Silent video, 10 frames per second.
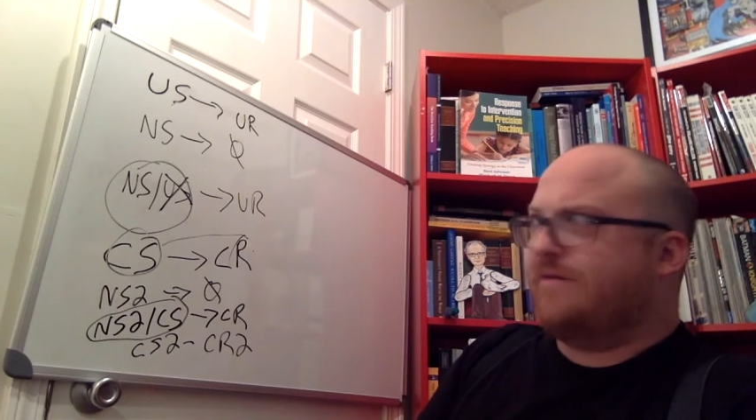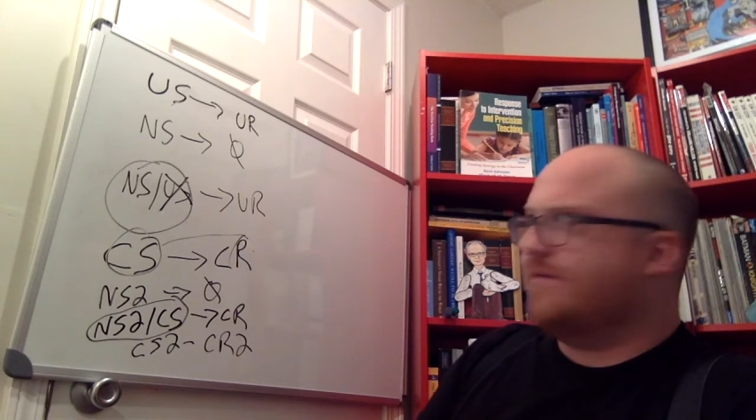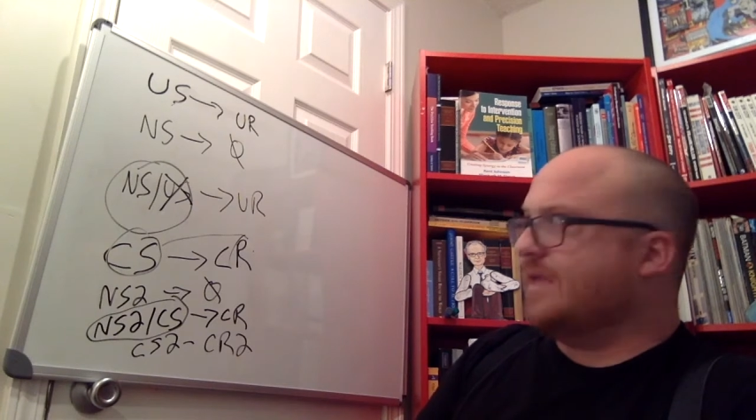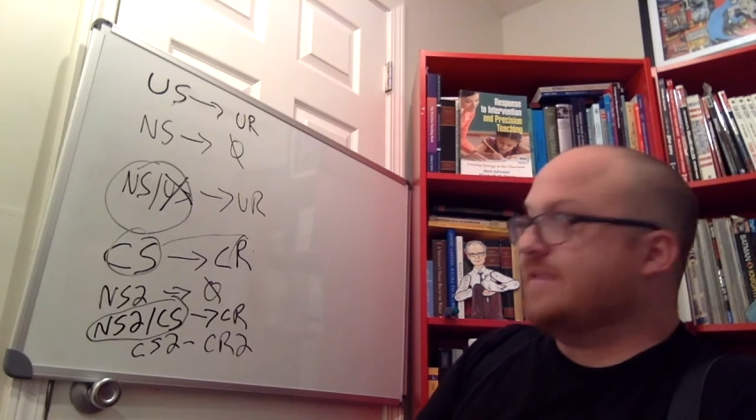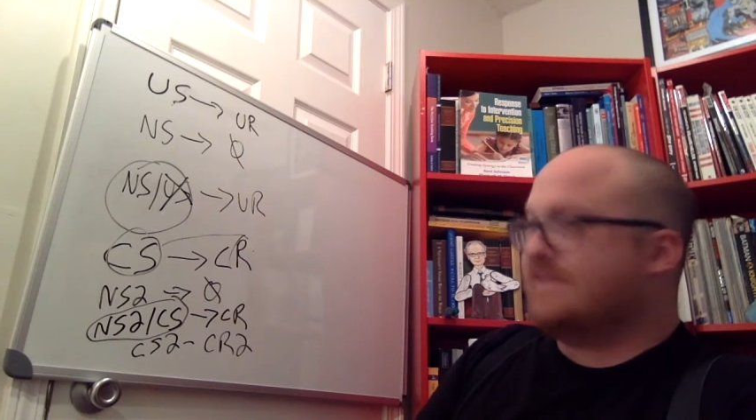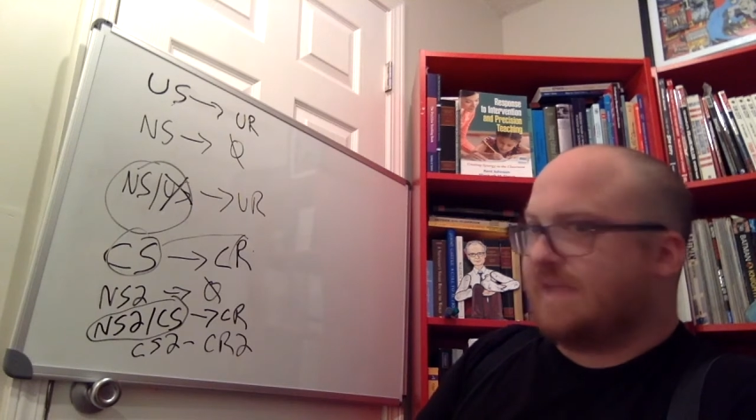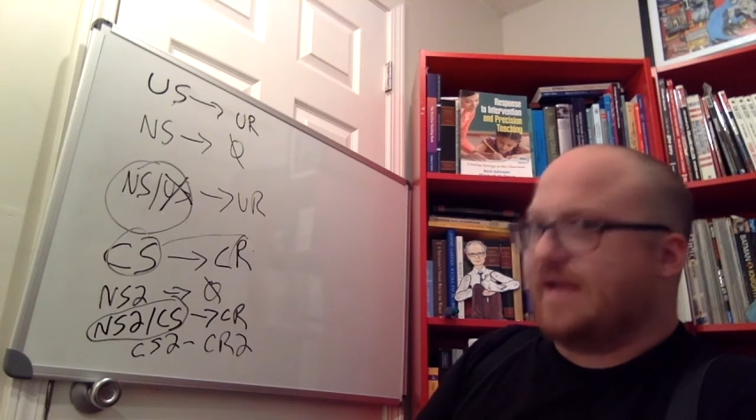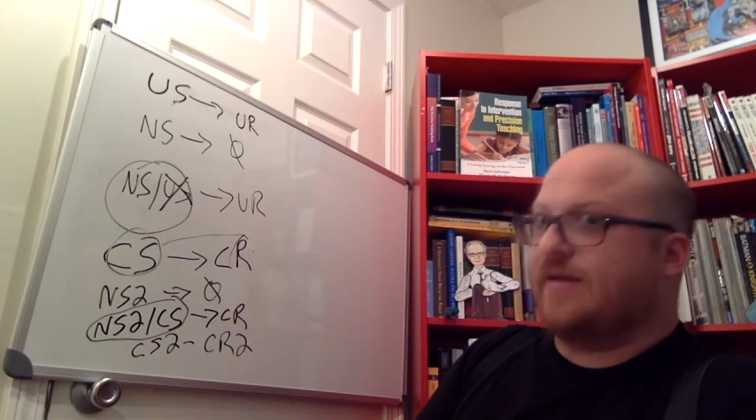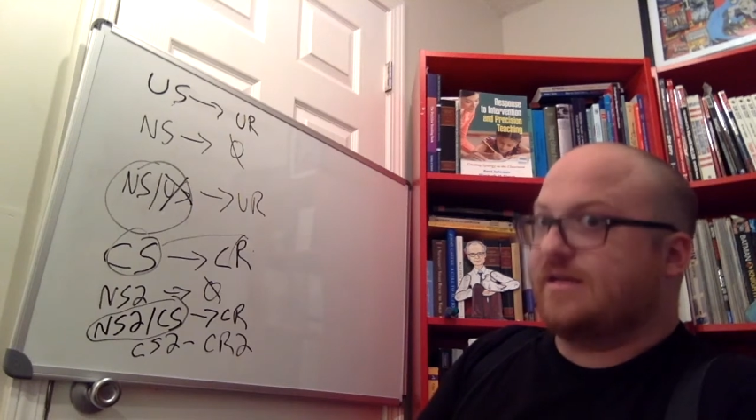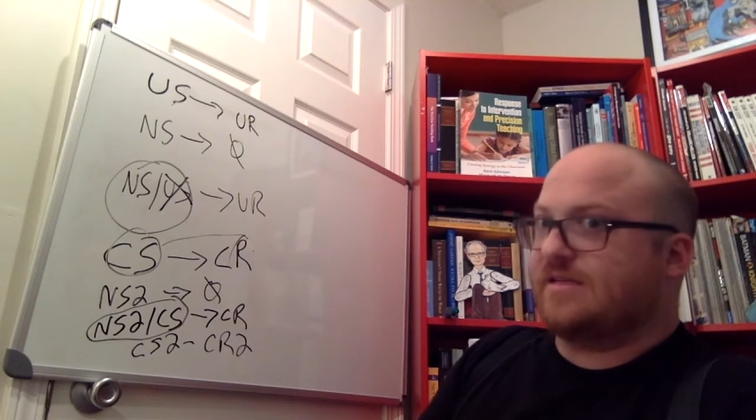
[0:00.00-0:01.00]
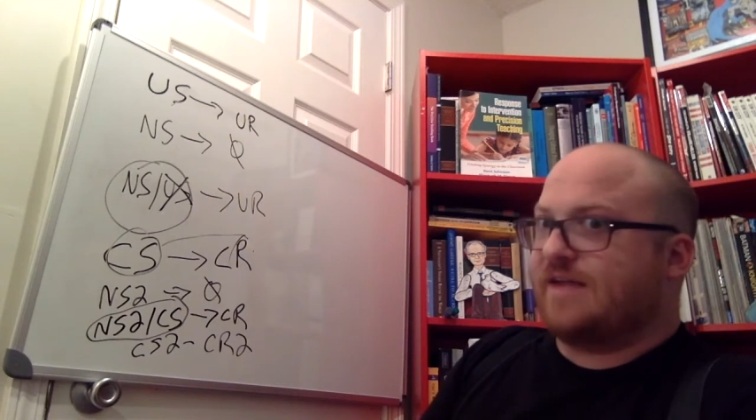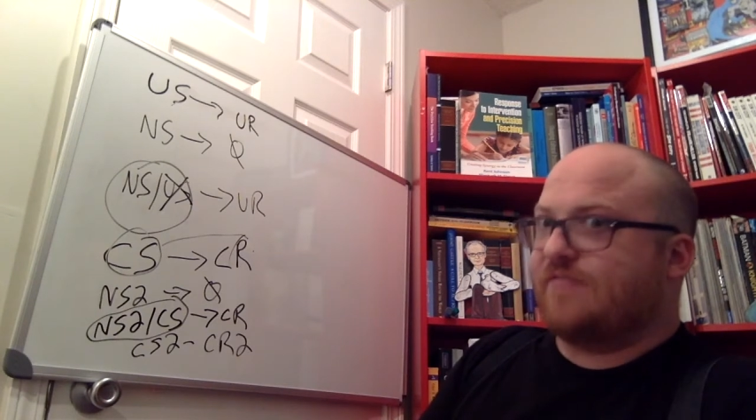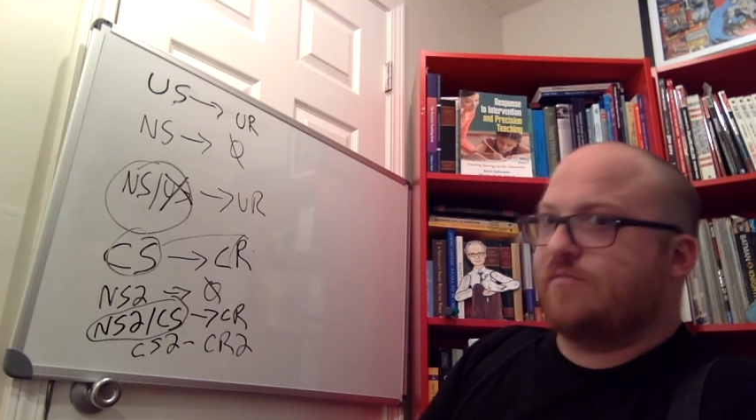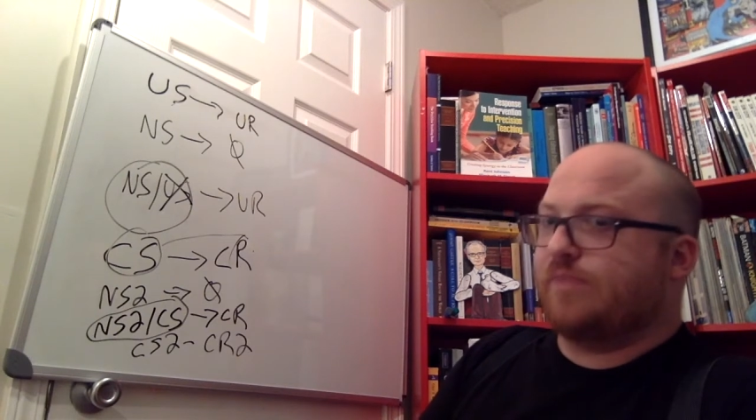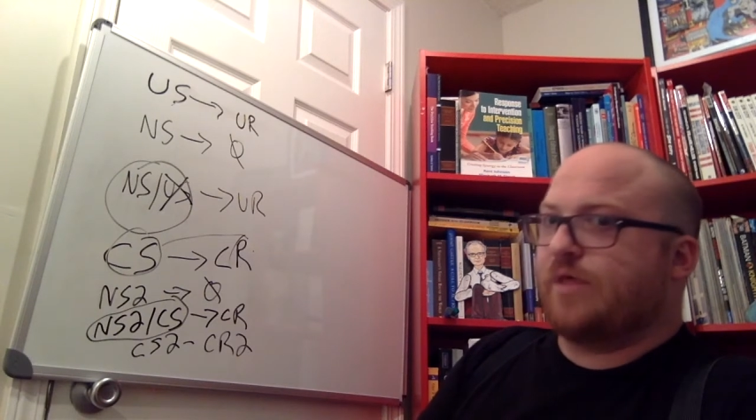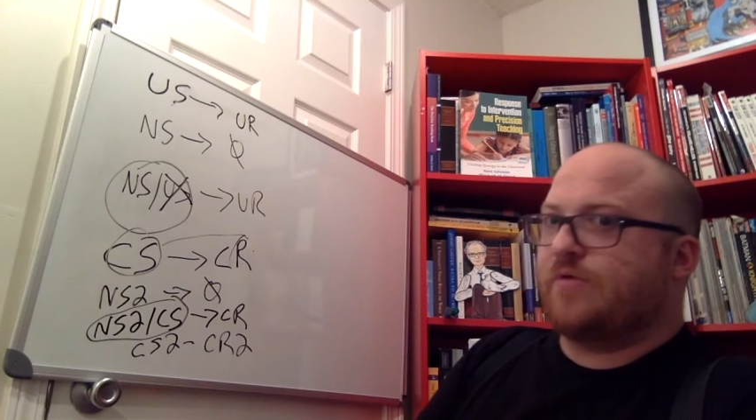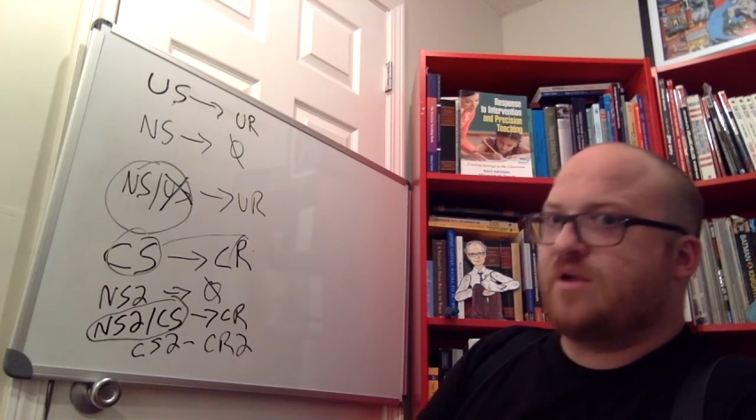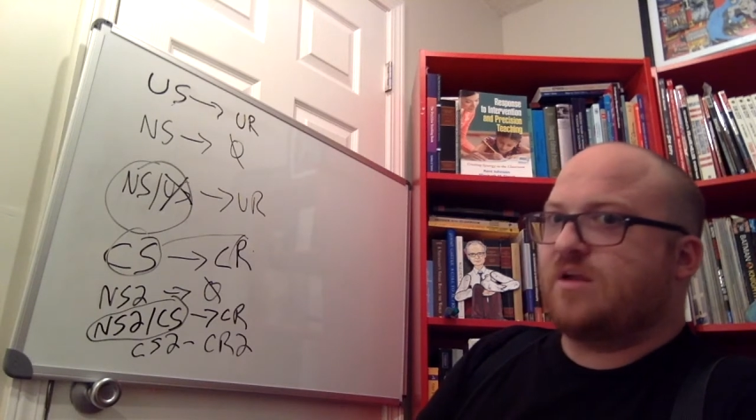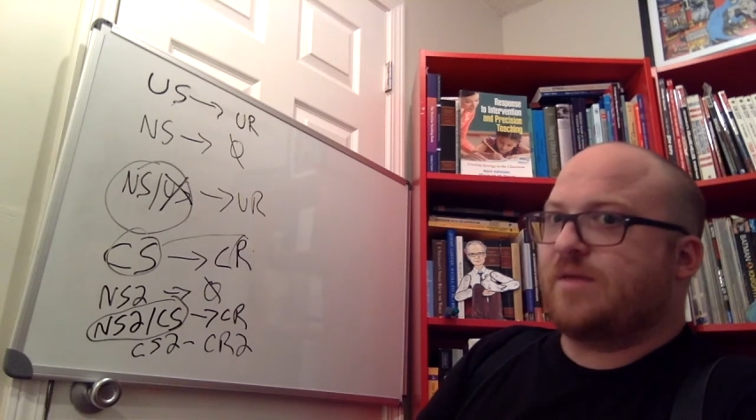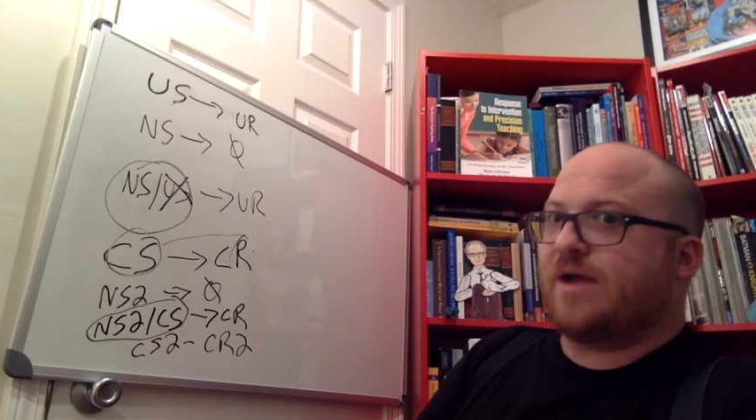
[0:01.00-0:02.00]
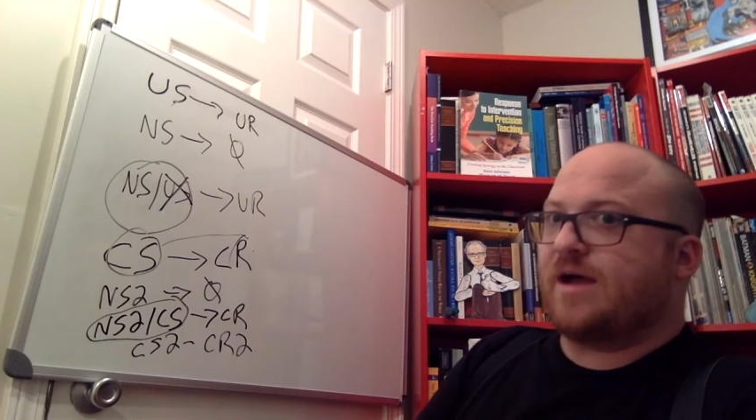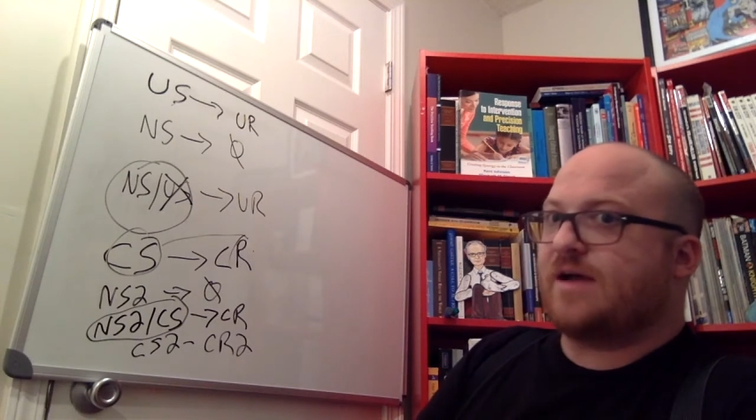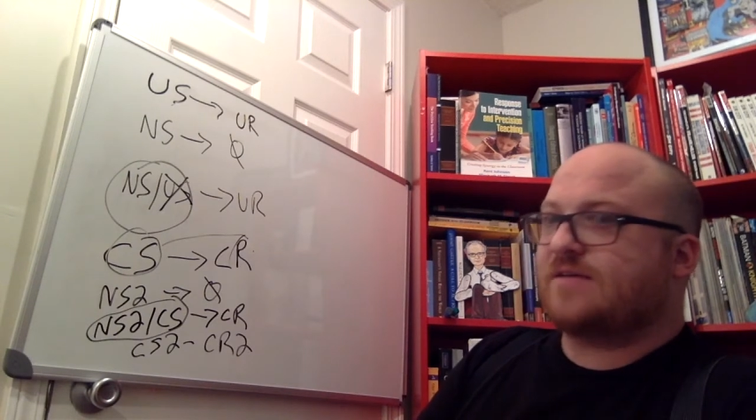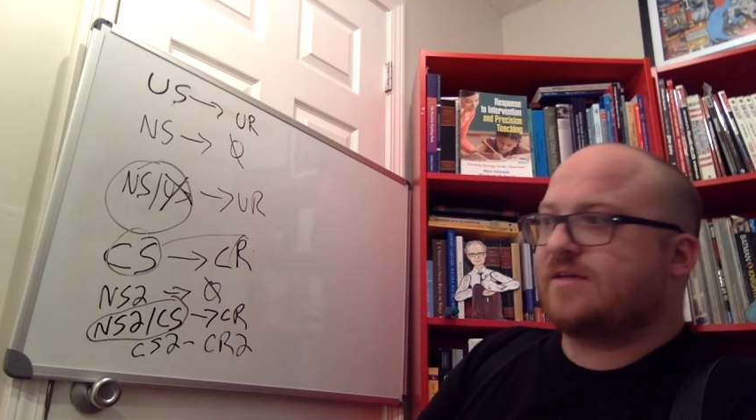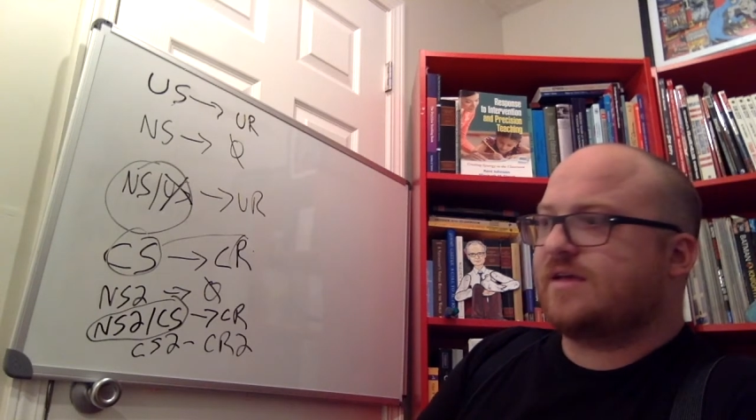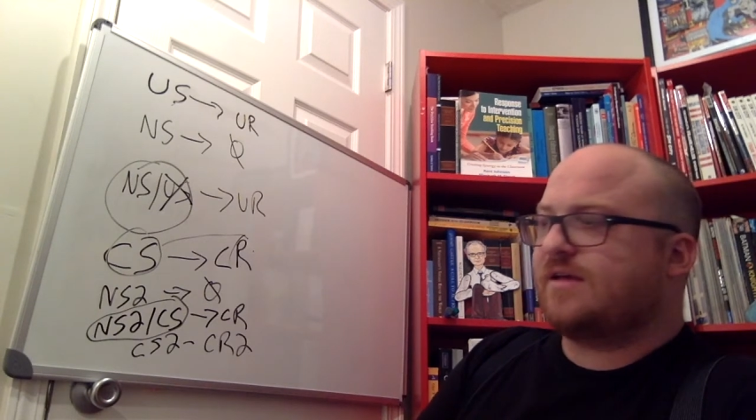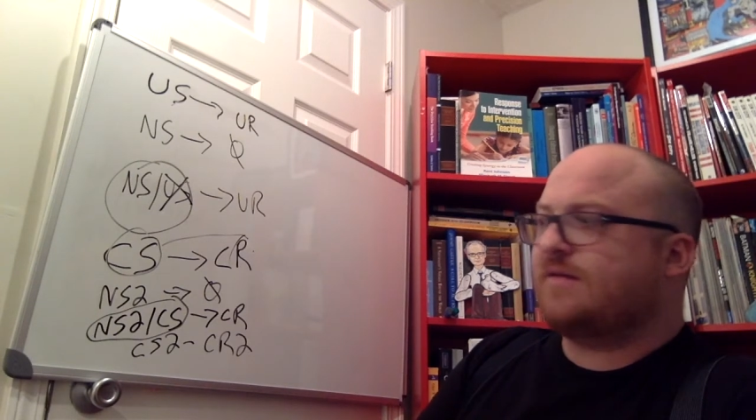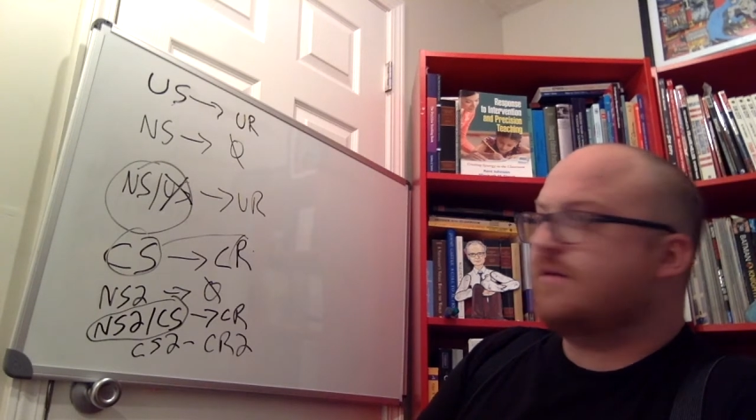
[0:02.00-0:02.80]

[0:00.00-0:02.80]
and sand has never blown into my eyes again.